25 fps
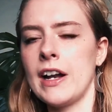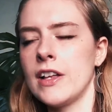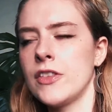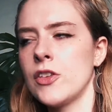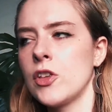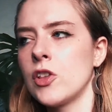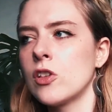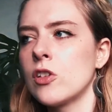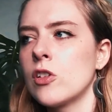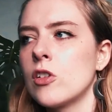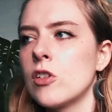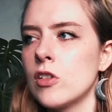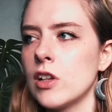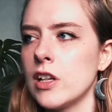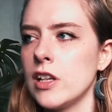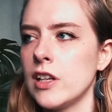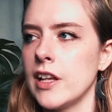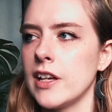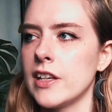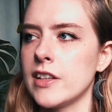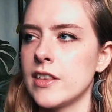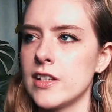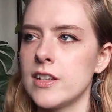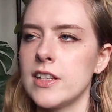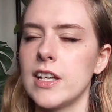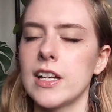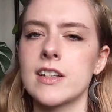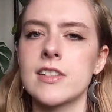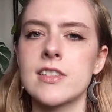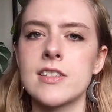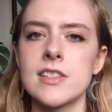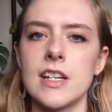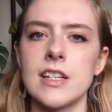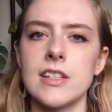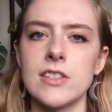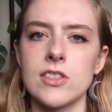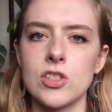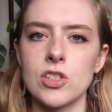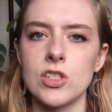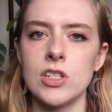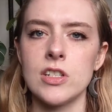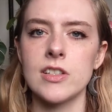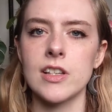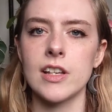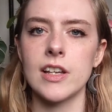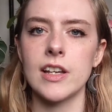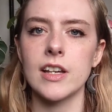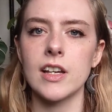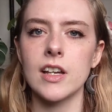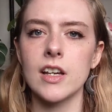And then literally like the next sentence she's
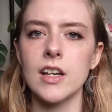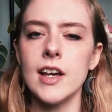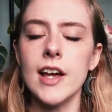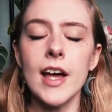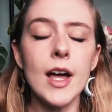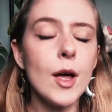like,